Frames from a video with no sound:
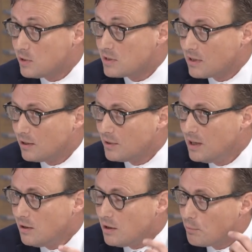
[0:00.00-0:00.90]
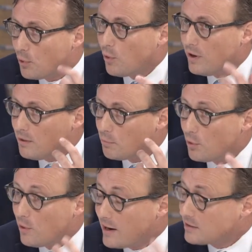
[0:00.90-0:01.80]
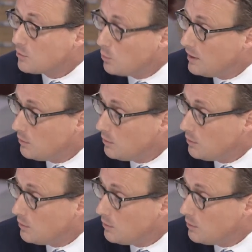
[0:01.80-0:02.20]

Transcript: So it's kind of pro, in a proactive way